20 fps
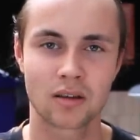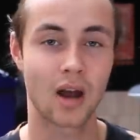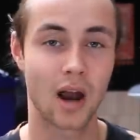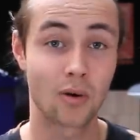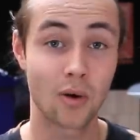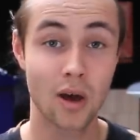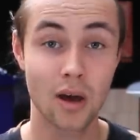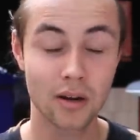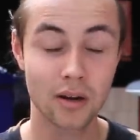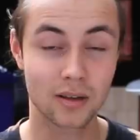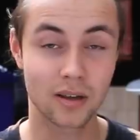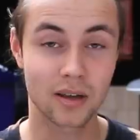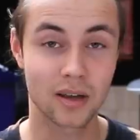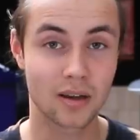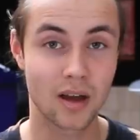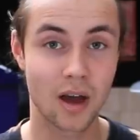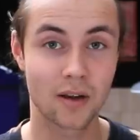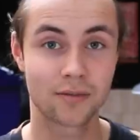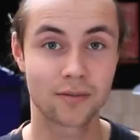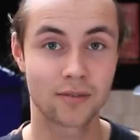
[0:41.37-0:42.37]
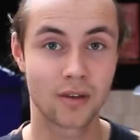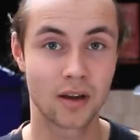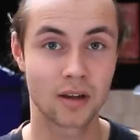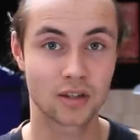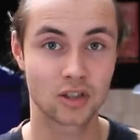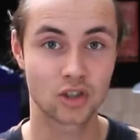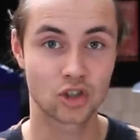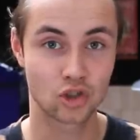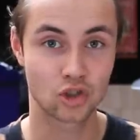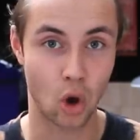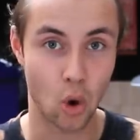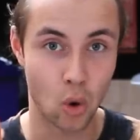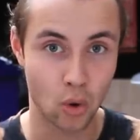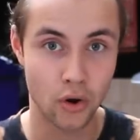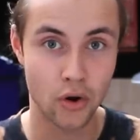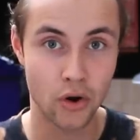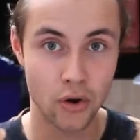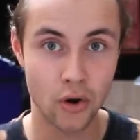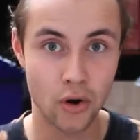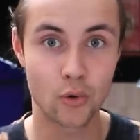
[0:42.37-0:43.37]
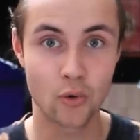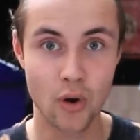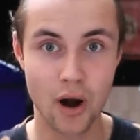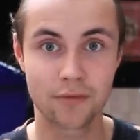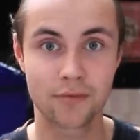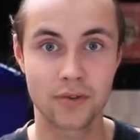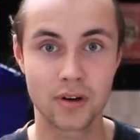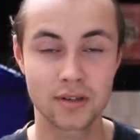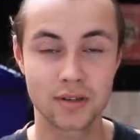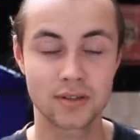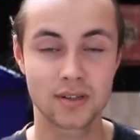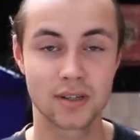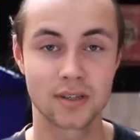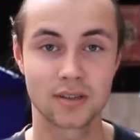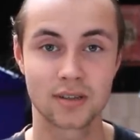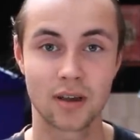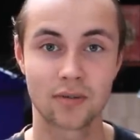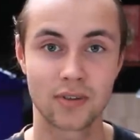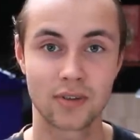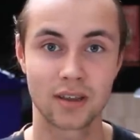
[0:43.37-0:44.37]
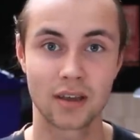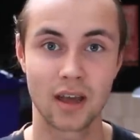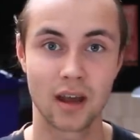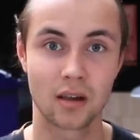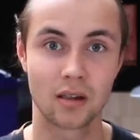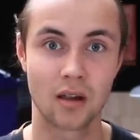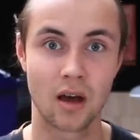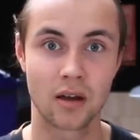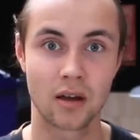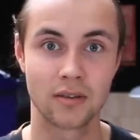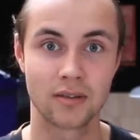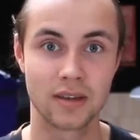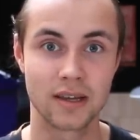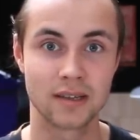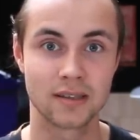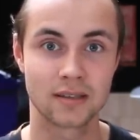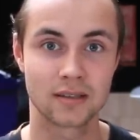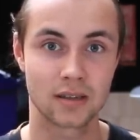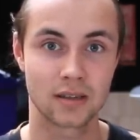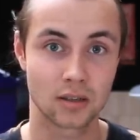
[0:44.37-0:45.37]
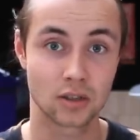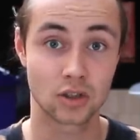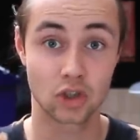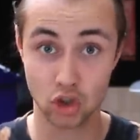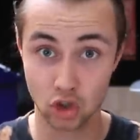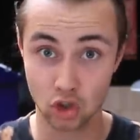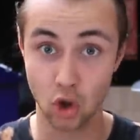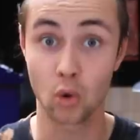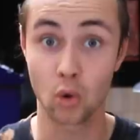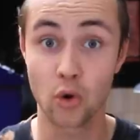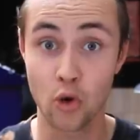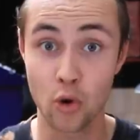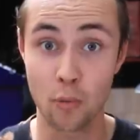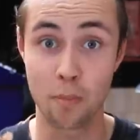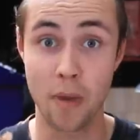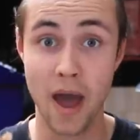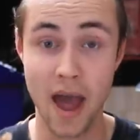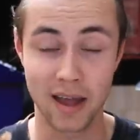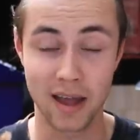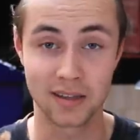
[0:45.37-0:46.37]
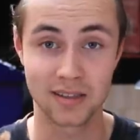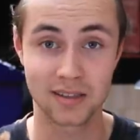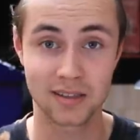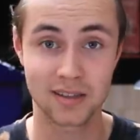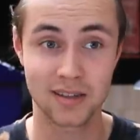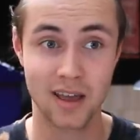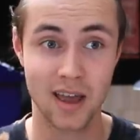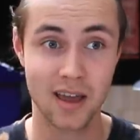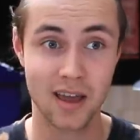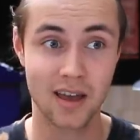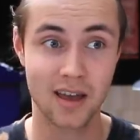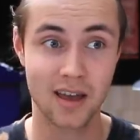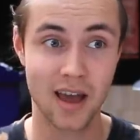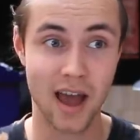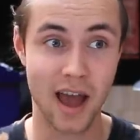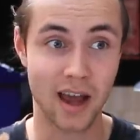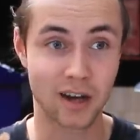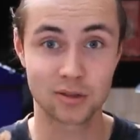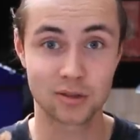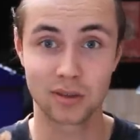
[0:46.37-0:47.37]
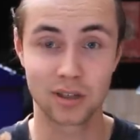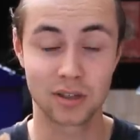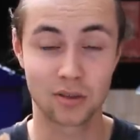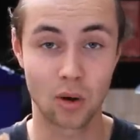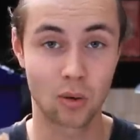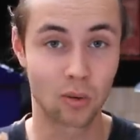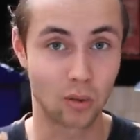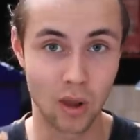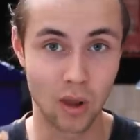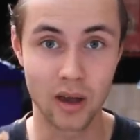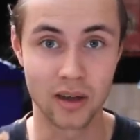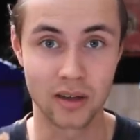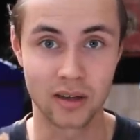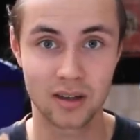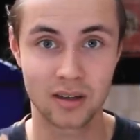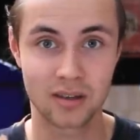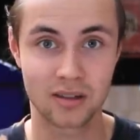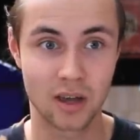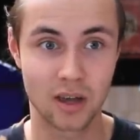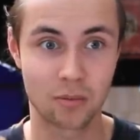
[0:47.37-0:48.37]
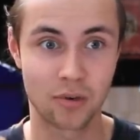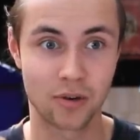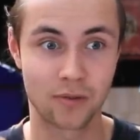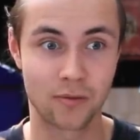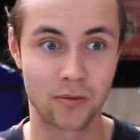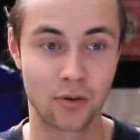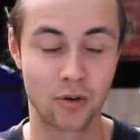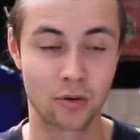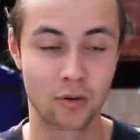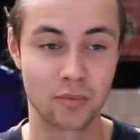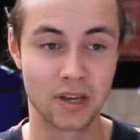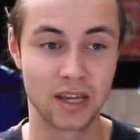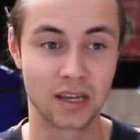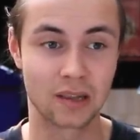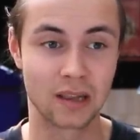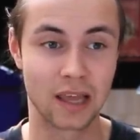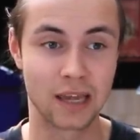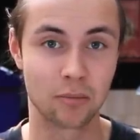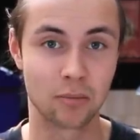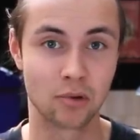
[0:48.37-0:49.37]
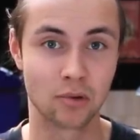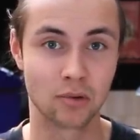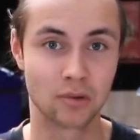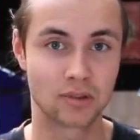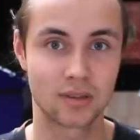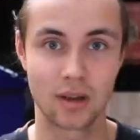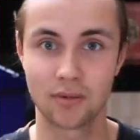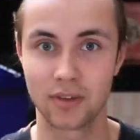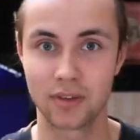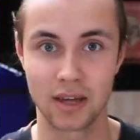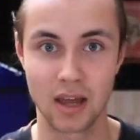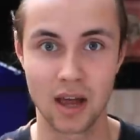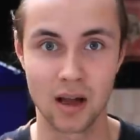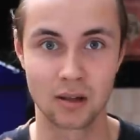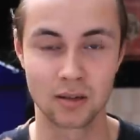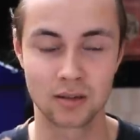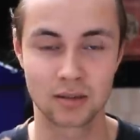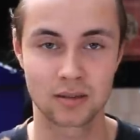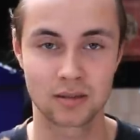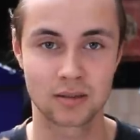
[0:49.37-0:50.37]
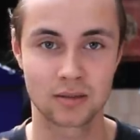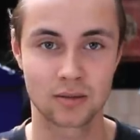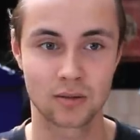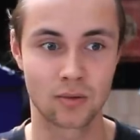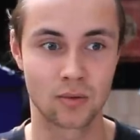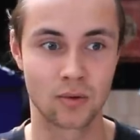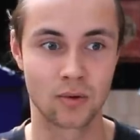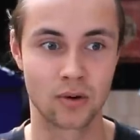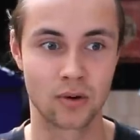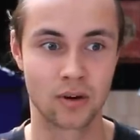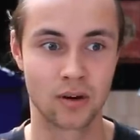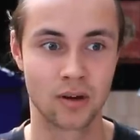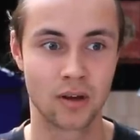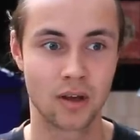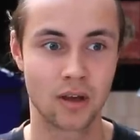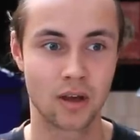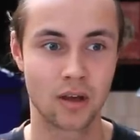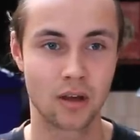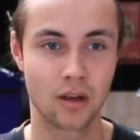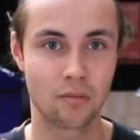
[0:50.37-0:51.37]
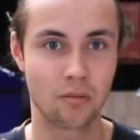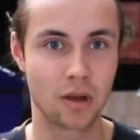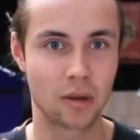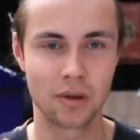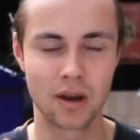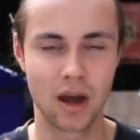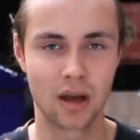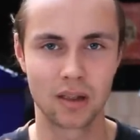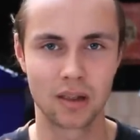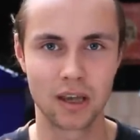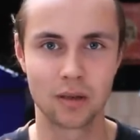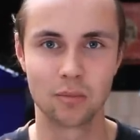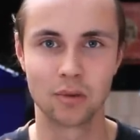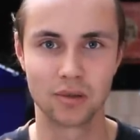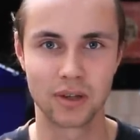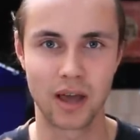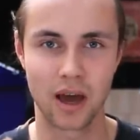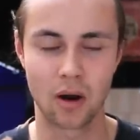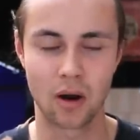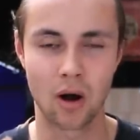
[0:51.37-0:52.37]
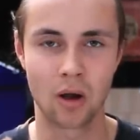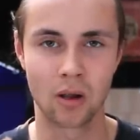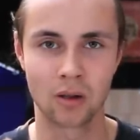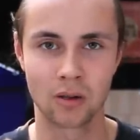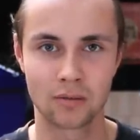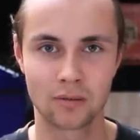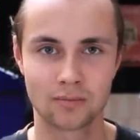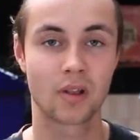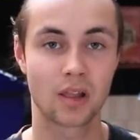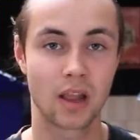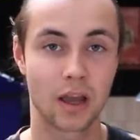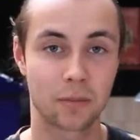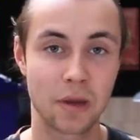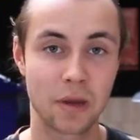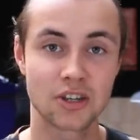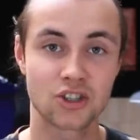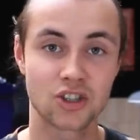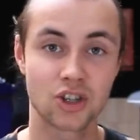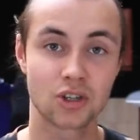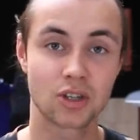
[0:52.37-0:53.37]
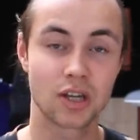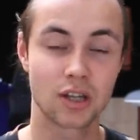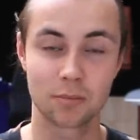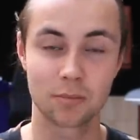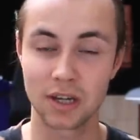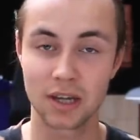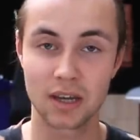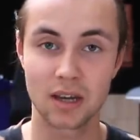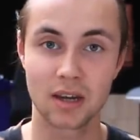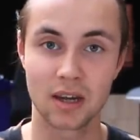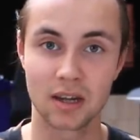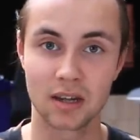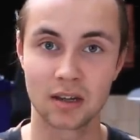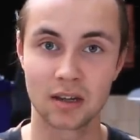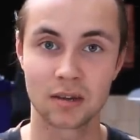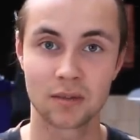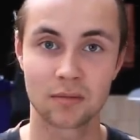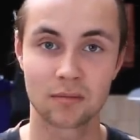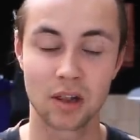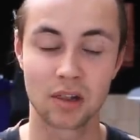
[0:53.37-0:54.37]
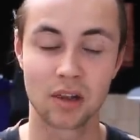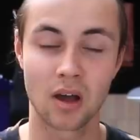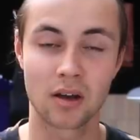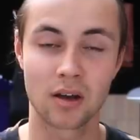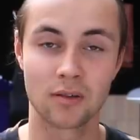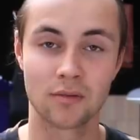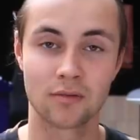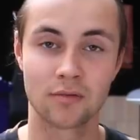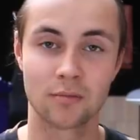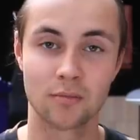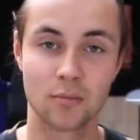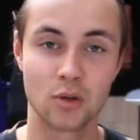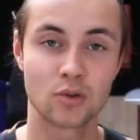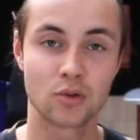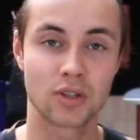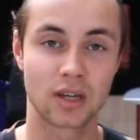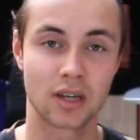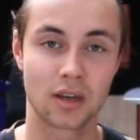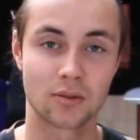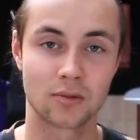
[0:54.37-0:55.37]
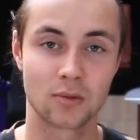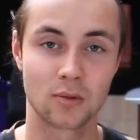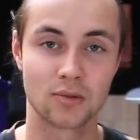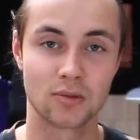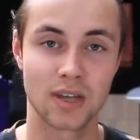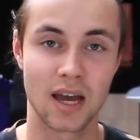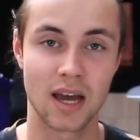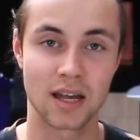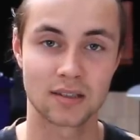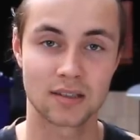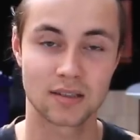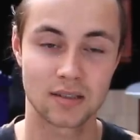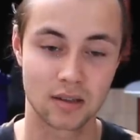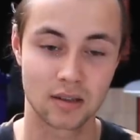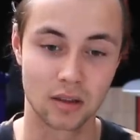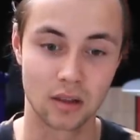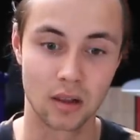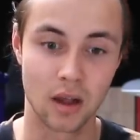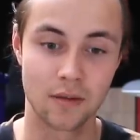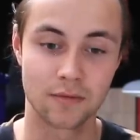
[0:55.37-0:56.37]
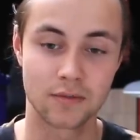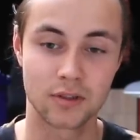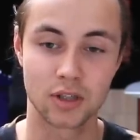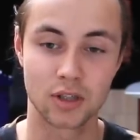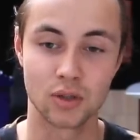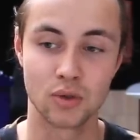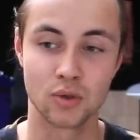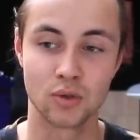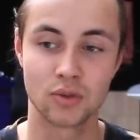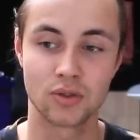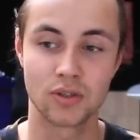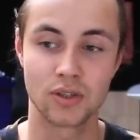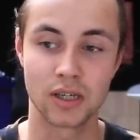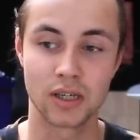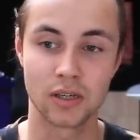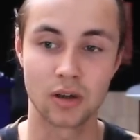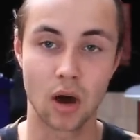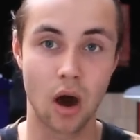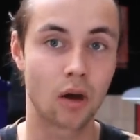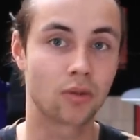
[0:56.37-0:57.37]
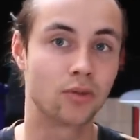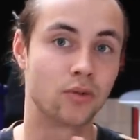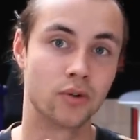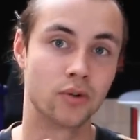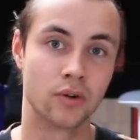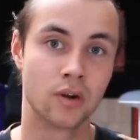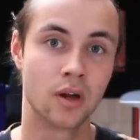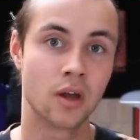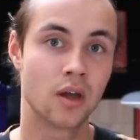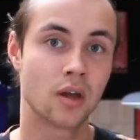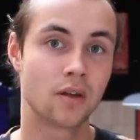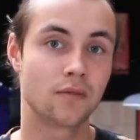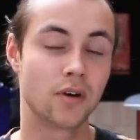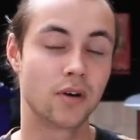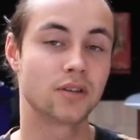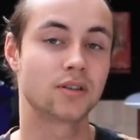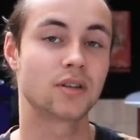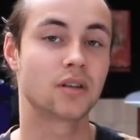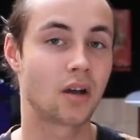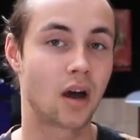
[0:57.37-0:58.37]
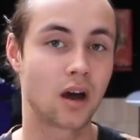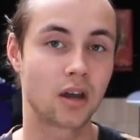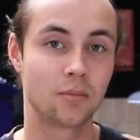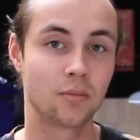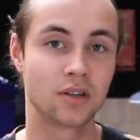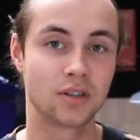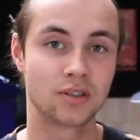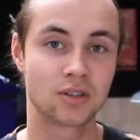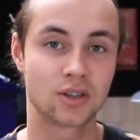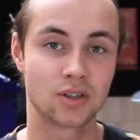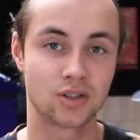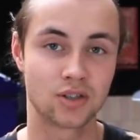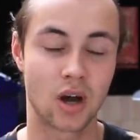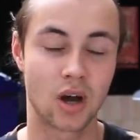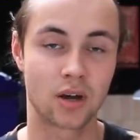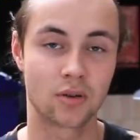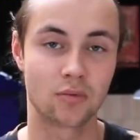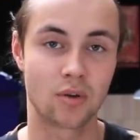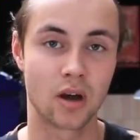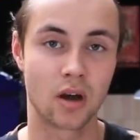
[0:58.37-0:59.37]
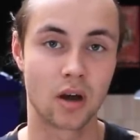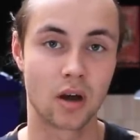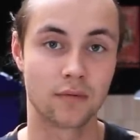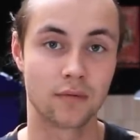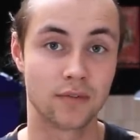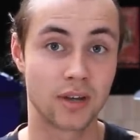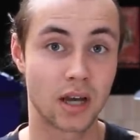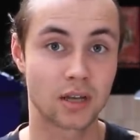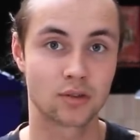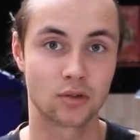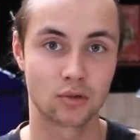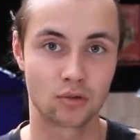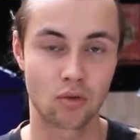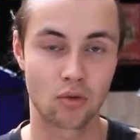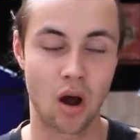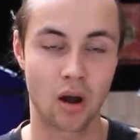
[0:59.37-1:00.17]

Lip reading: Ironically enough, the stoner reference is something that a lot of these stoner bands actually don't like. They prefer being labeled something else, or maybe not labeled at all. Like mentioned in the beginning, a lot of music enthusiasts love to use the other, very synonymous genre of desert